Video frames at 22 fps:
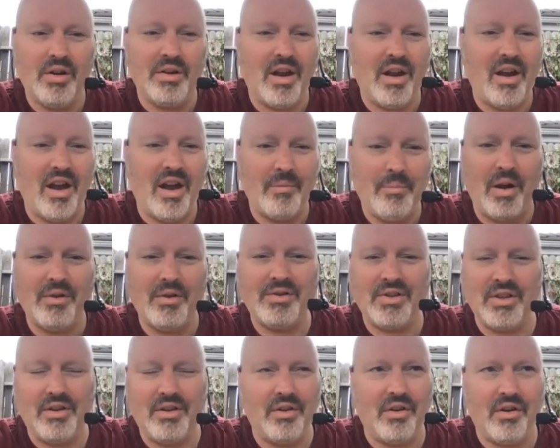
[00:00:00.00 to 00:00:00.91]
I, I
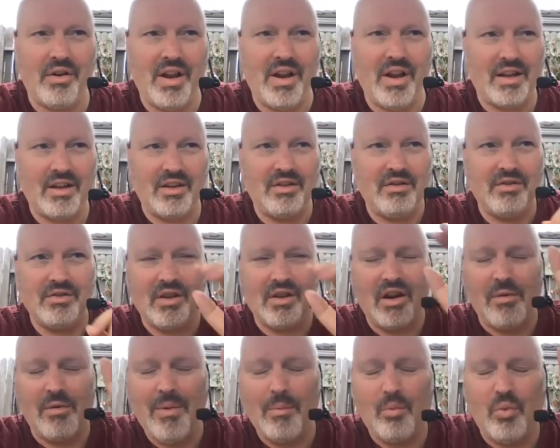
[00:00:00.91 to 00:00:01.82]
posted it on Hacker News. I
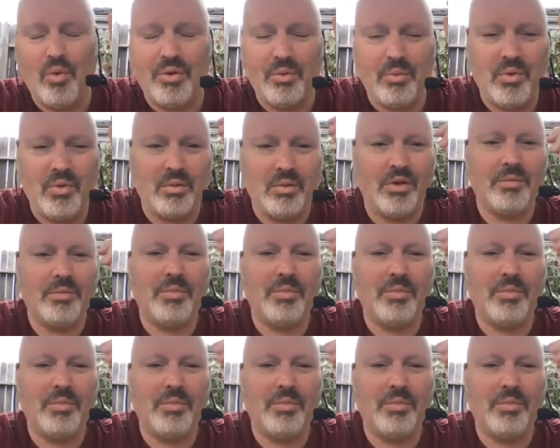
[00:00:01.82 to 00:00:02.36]
can't remember what the word was,